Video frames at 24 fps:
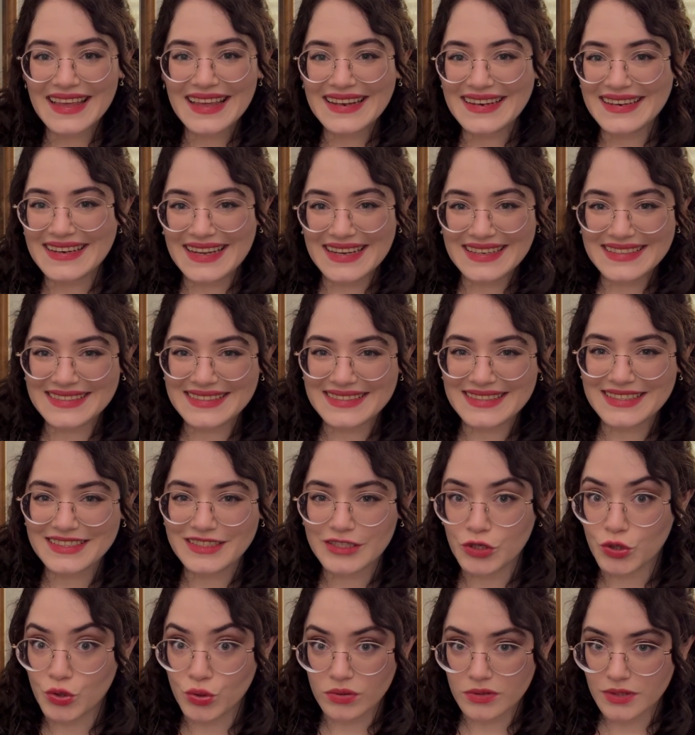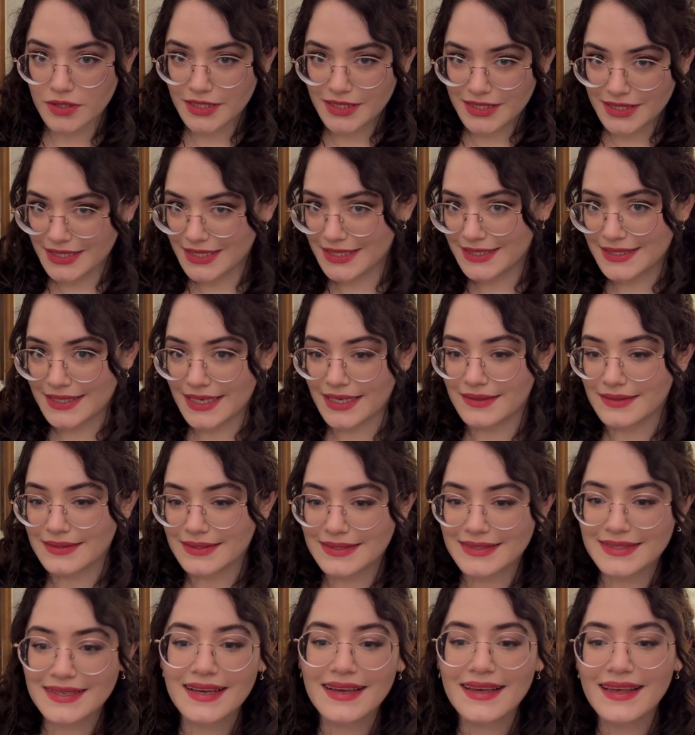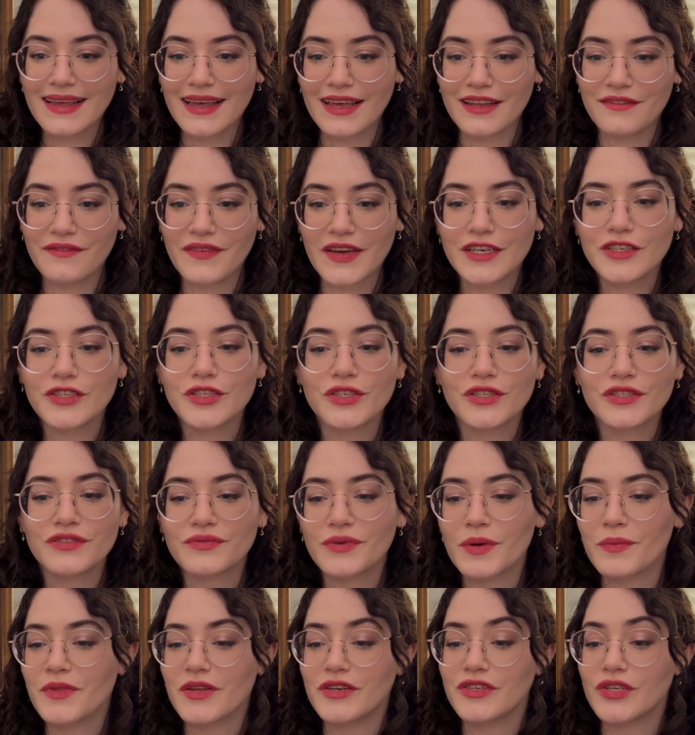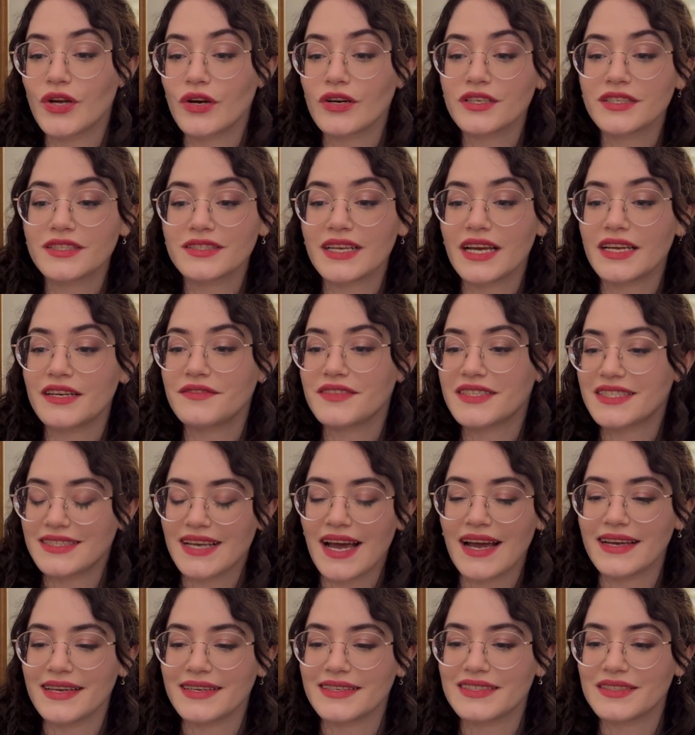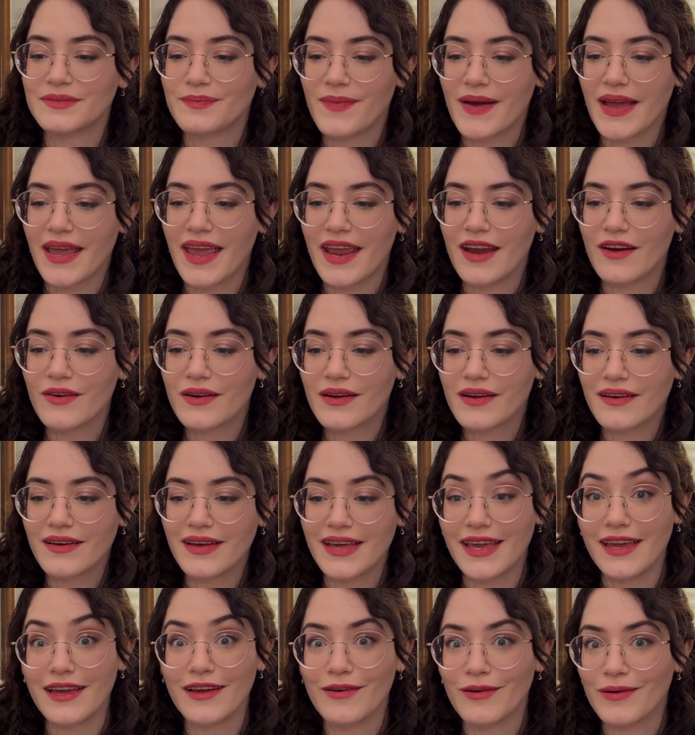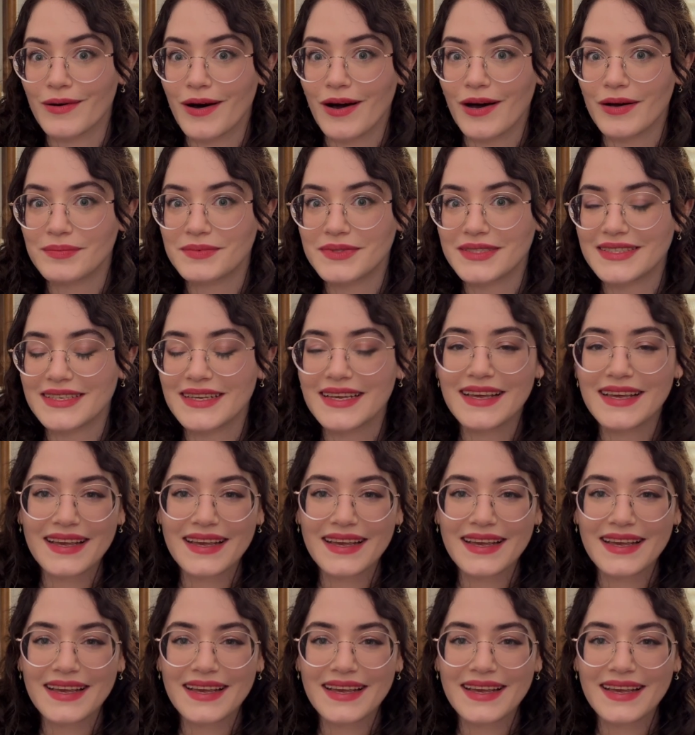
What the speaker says: Next is Gory Details, Adventures from the Dark Side of Science by Erika Engelhaupt.